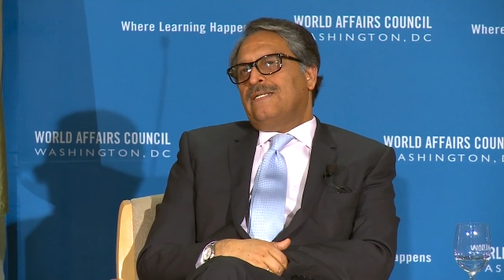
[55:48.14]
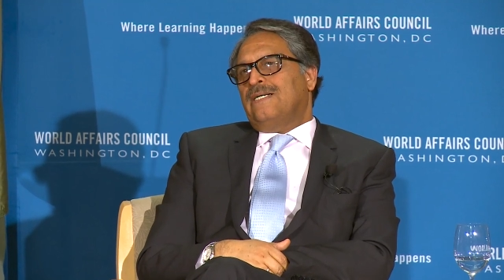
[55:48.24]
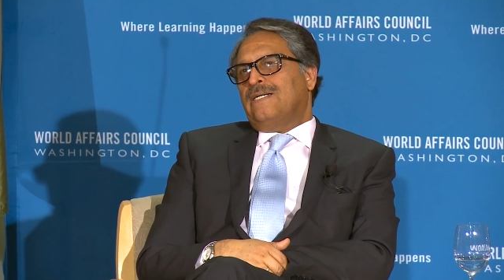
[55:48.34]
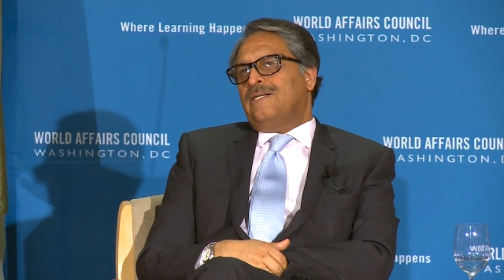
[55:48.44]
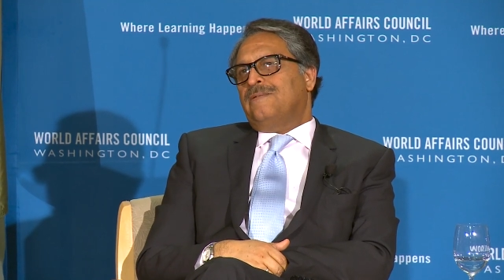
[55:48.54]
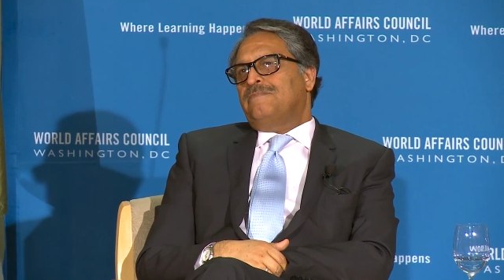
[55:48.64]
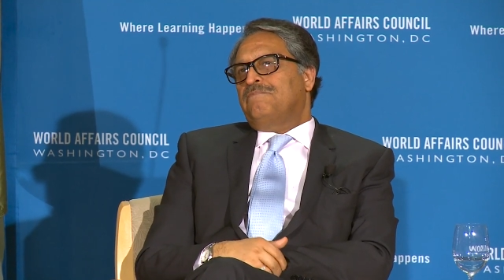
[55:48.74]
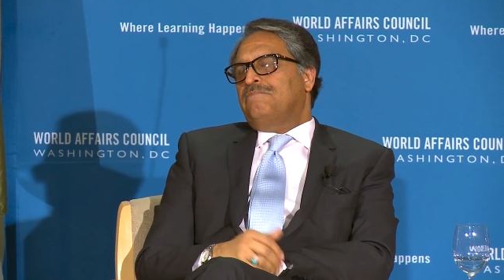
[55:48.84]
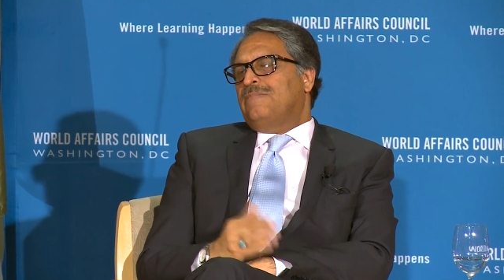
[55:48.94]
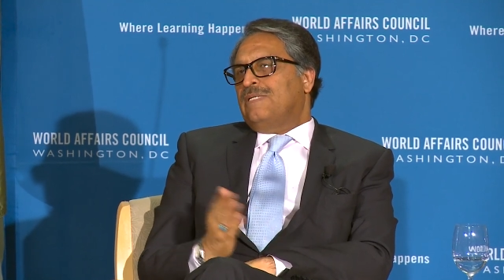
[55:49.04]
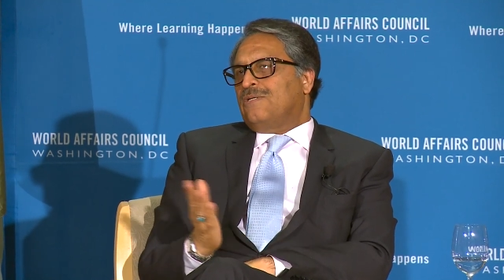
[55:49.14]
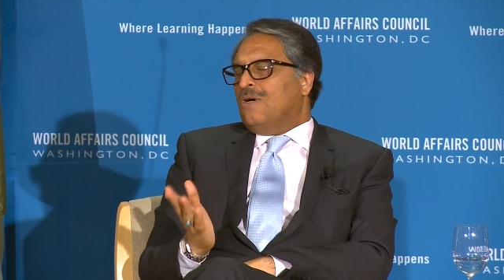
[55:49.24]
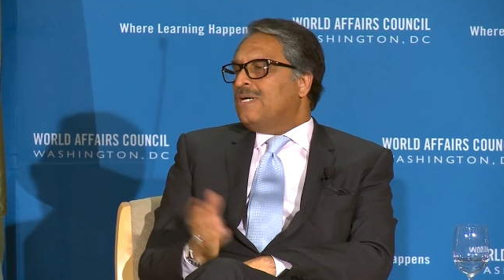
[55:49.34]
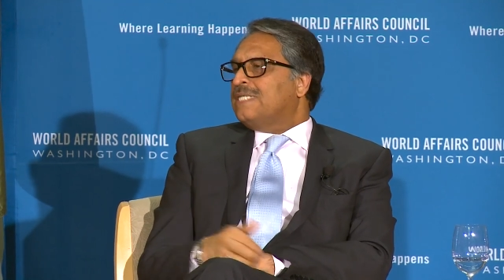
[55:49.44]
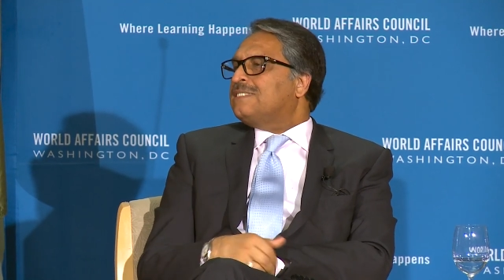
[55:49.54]
Uh,
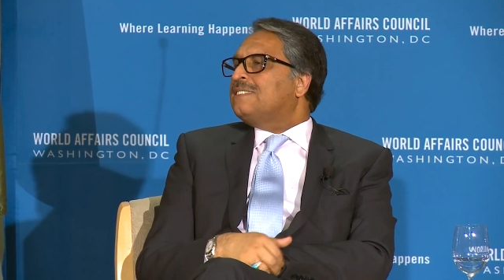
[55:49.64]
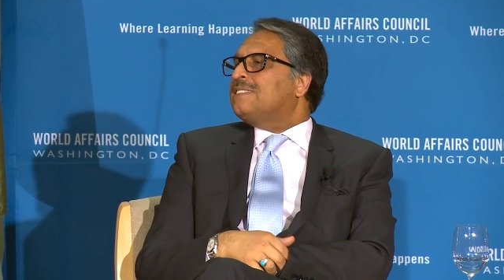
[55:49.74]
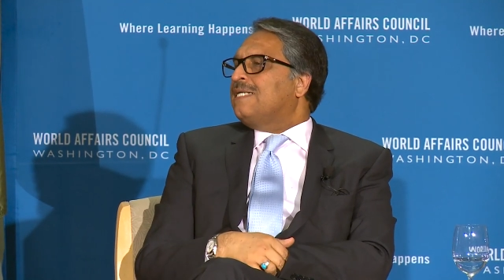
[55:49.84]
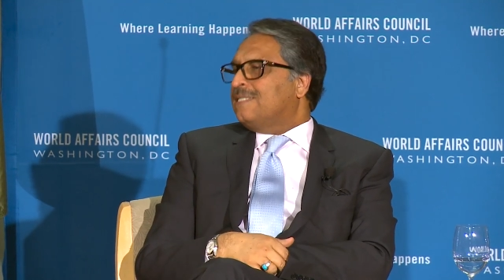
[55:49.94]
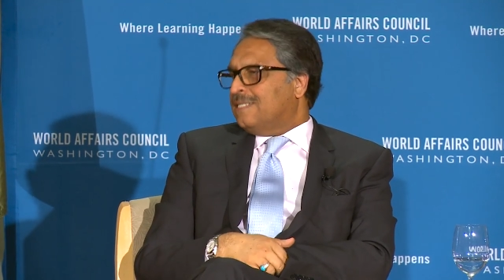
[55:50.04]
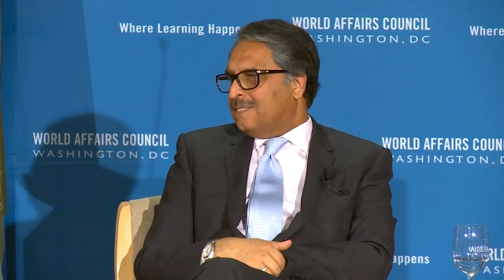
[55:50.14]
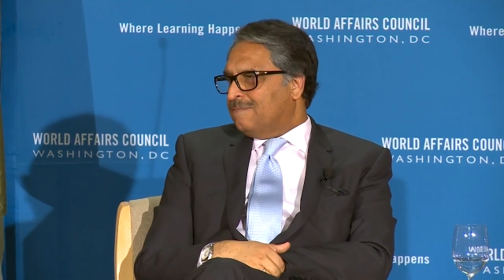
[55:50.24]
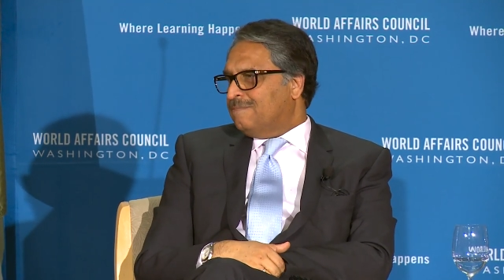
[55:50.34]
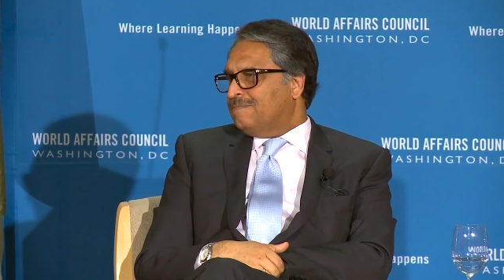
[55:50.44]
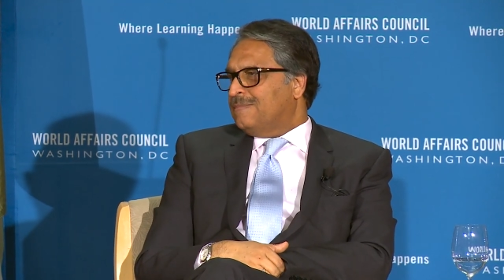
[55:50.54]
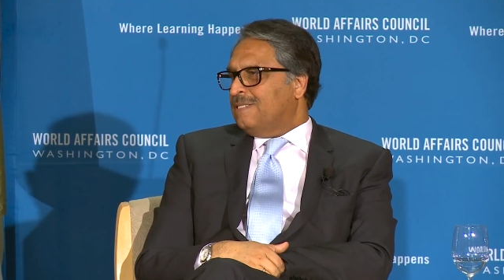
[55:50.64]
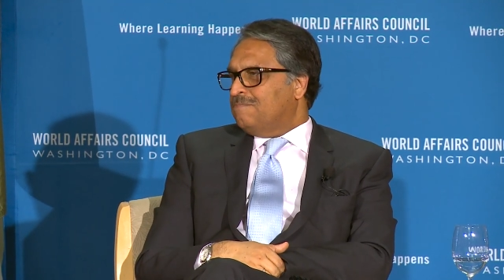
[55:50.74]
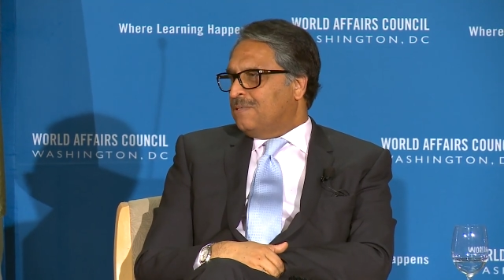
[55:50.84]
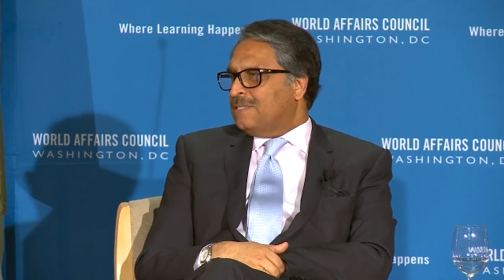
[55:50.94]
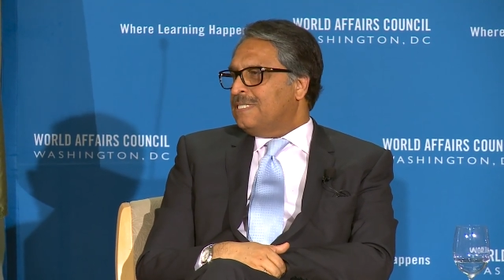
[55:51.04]
Congress is another
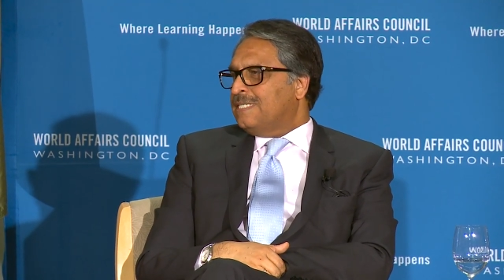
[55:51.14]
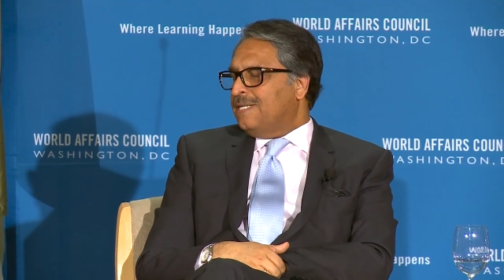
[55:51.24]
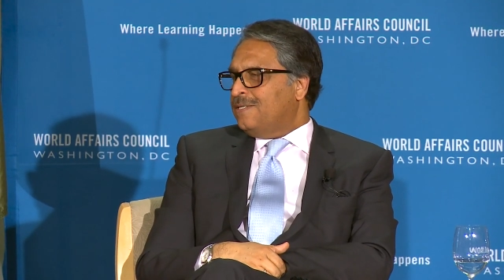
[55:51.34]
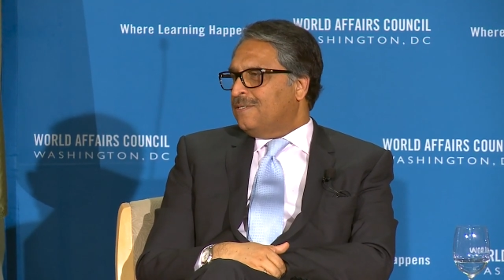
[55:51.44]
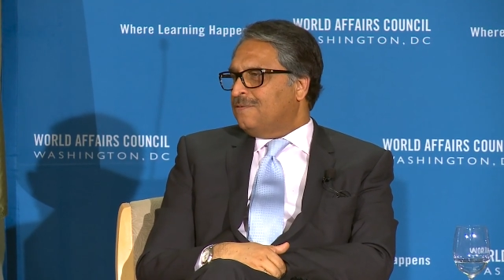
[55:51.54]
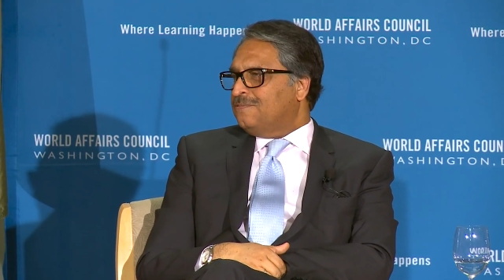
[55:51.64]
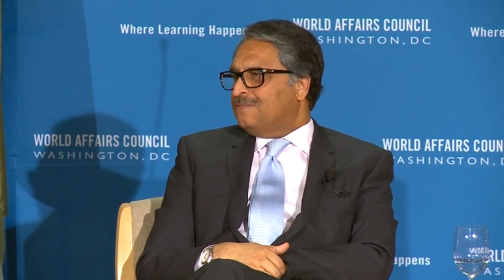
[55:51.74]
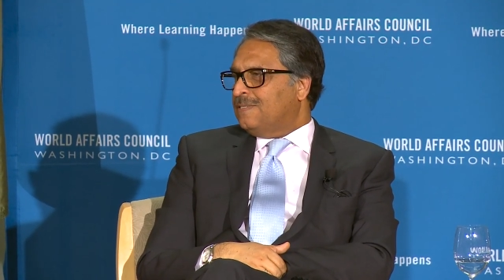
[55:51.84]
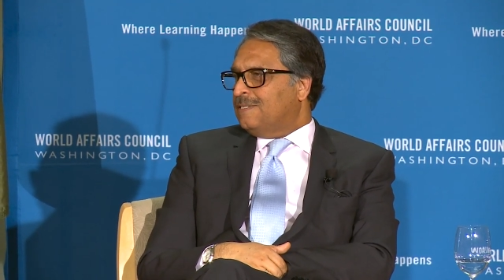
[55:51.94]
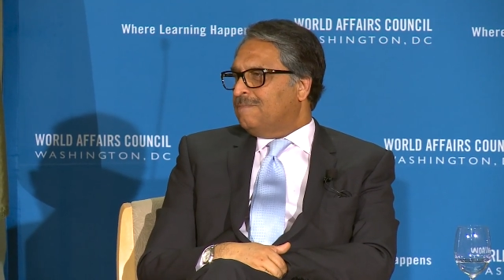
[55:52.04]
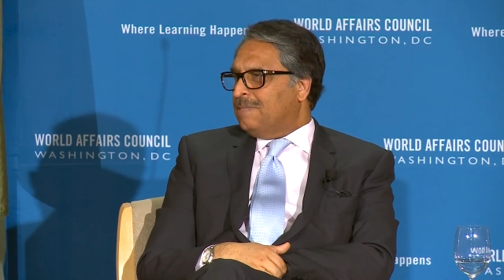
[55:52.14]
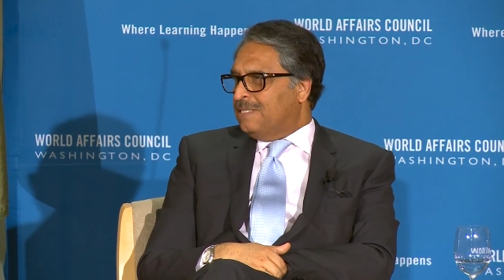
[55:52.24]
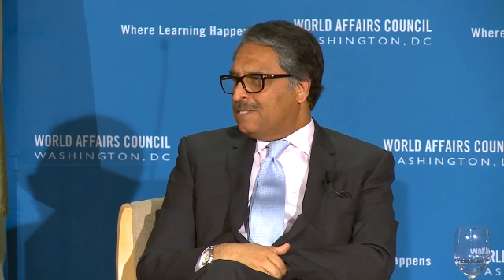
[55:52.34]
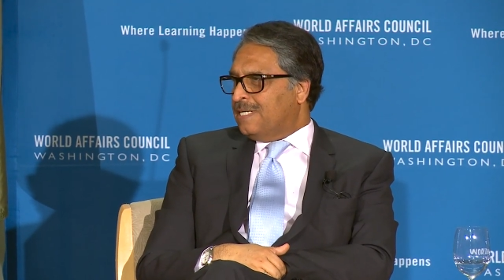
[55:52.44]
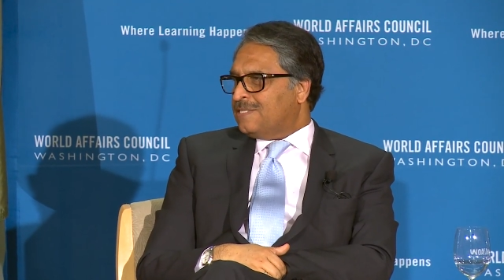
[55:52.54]
important area of
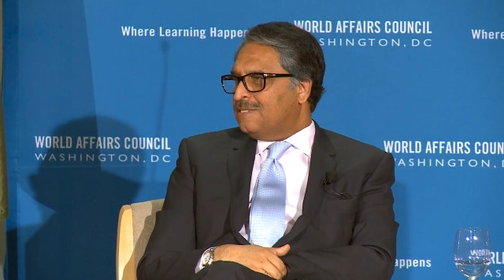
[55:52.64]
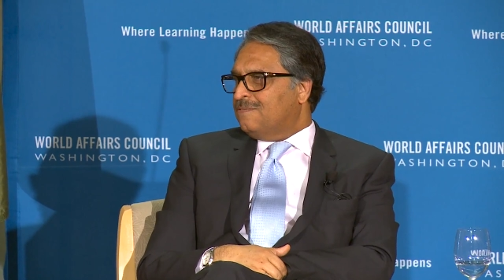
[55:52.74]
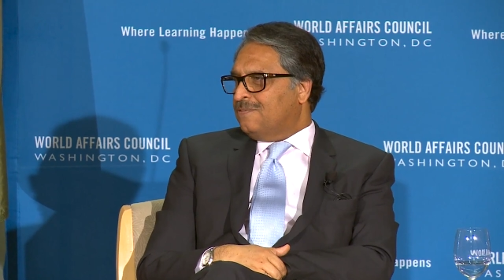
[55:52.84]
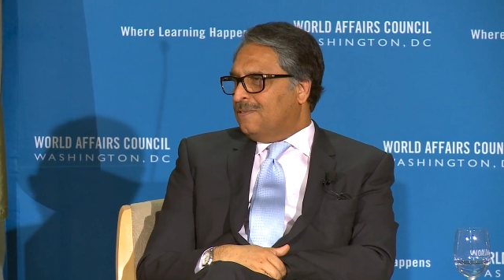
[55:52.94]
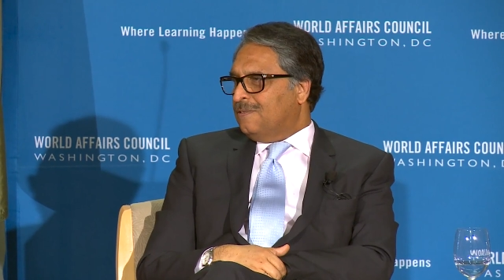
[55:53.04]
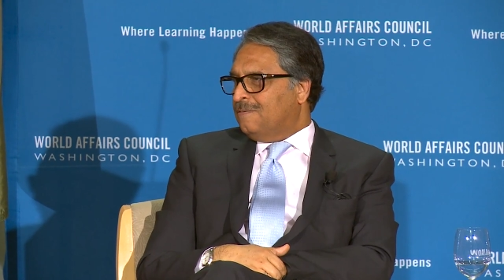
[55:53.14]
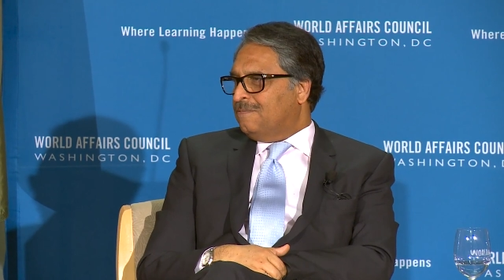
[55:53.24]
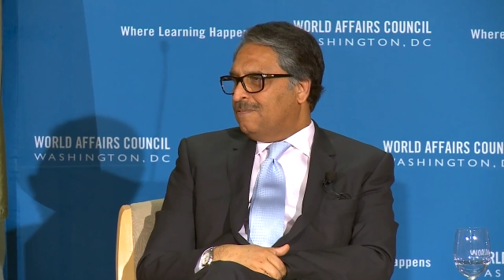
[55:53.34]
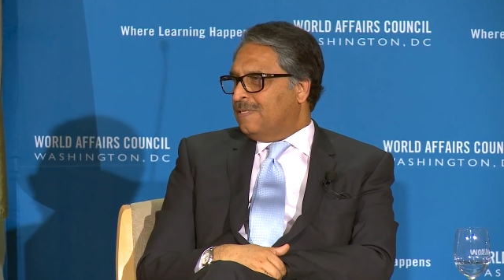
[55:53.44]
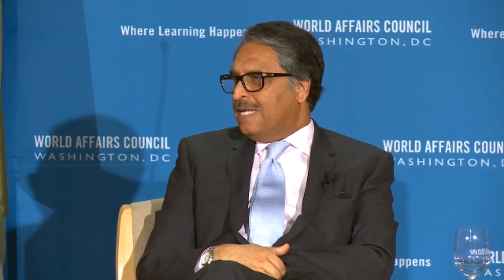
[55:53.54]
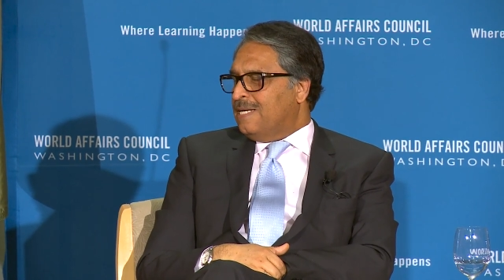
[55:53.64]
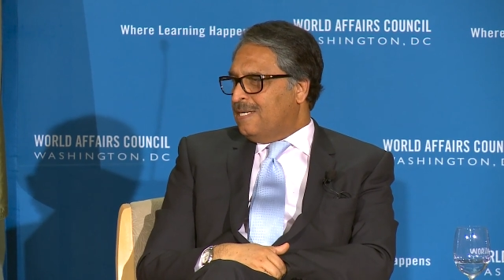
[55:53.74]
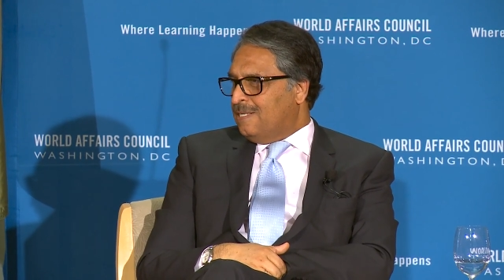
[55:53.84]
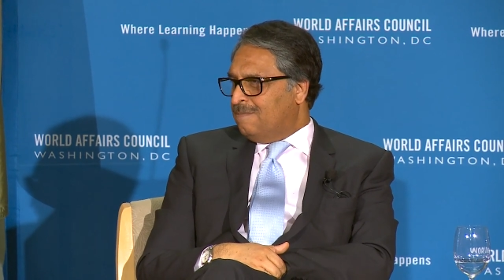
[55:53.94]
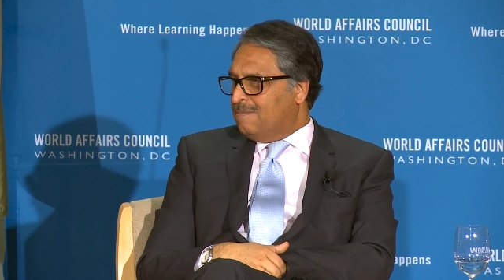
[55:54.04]
interaction for, for
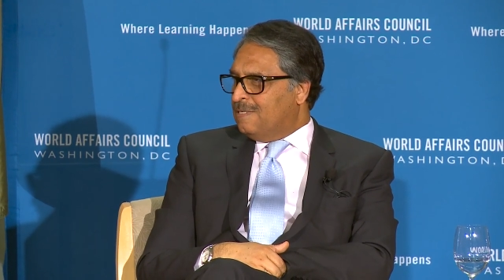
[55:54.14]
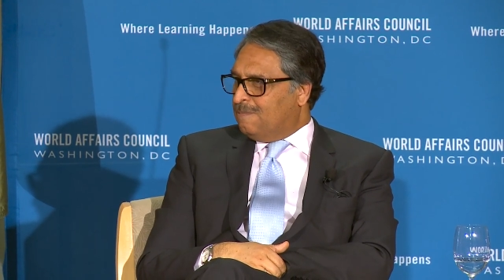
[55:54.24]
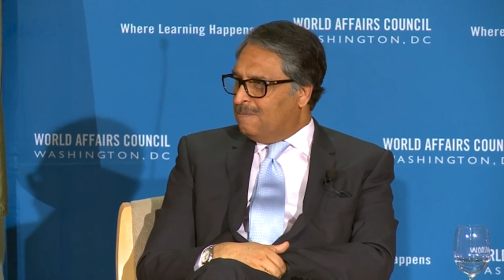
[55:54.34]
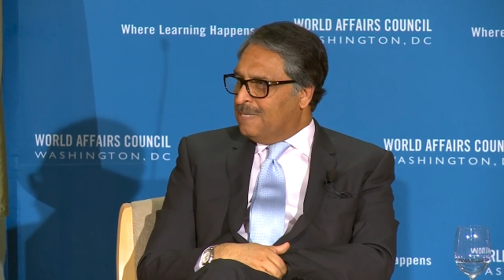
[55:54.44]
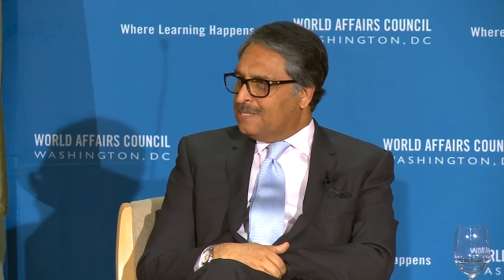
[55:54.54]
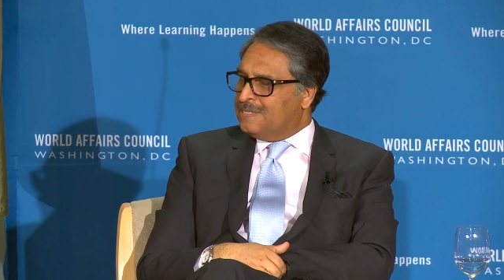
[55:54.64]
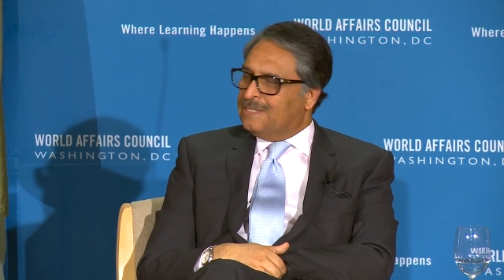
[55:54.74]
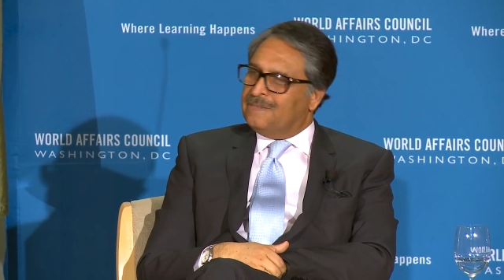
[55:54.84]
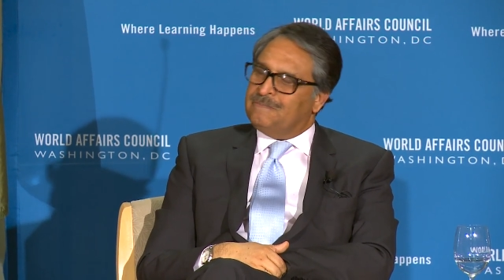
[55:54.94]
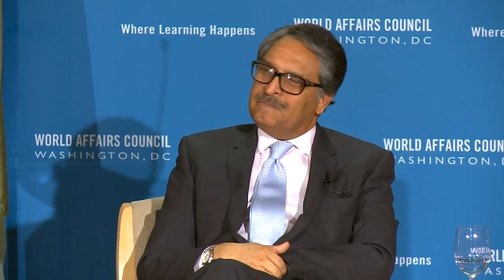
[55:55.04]
any diplomat here.